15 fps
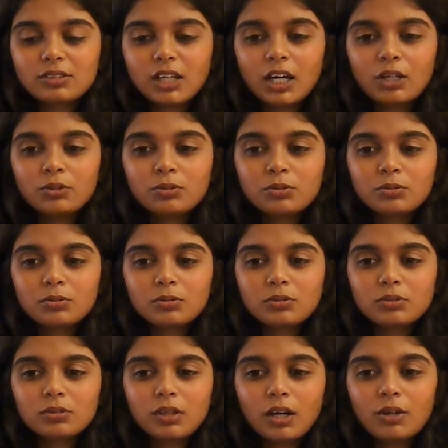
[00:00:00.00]
how
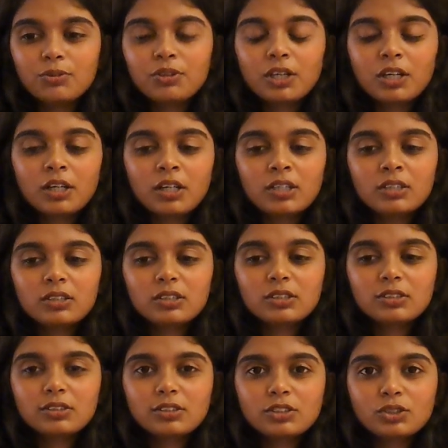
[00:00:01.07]
they are
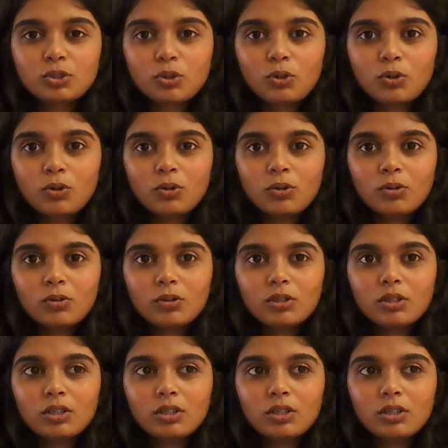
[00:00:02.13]
so